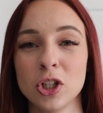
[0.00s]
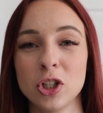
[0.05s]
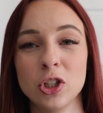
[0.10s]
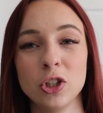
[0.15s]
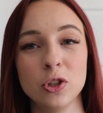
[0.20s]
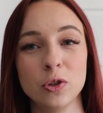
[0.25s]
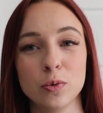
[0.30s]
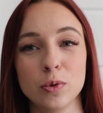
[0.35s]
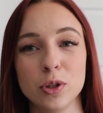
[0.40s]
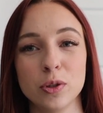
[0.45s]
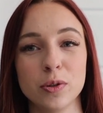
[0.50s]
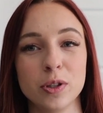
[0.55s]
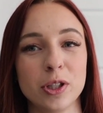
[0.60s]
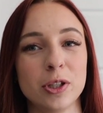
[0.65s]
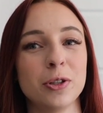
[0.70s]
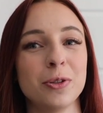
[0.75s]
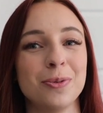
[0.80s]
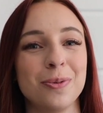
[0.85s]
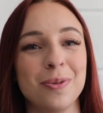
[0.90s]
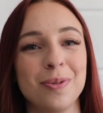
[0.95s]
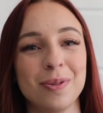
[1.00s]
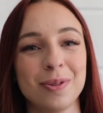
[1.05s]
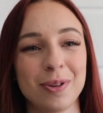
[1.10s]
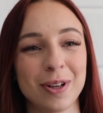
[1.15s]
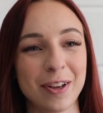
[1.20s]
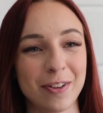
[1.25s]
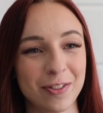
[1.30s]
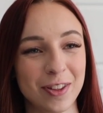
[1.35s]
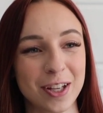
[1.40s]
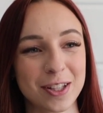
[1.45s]
You do you.
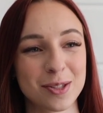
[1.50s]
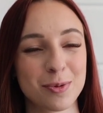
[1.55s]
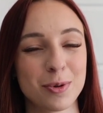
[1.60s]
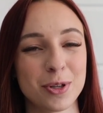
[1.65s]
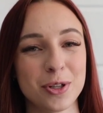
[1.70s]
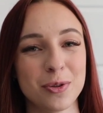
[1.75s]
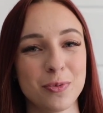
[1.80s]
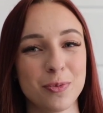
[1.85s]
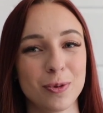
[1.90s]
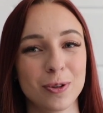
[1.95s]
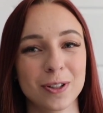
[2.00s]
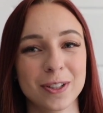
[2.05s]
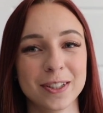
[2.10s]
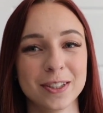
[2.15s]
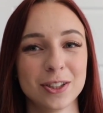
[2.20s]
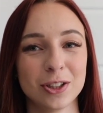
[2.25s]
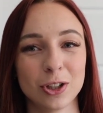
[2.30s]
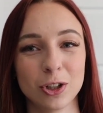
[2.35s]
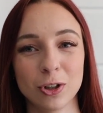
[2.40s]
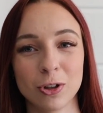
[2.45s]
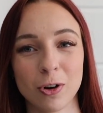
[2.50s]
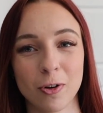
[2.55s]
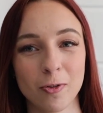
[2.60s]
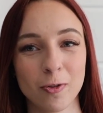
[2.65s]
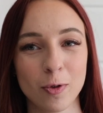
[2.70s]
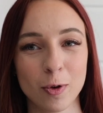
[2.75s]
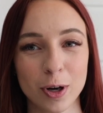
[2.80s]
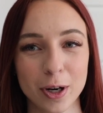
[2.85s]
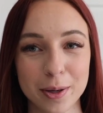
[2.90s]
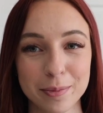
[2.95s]
If that's what you want, go
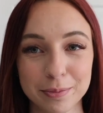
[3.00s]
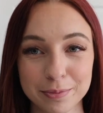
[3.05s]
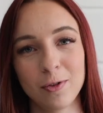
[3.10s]
for it.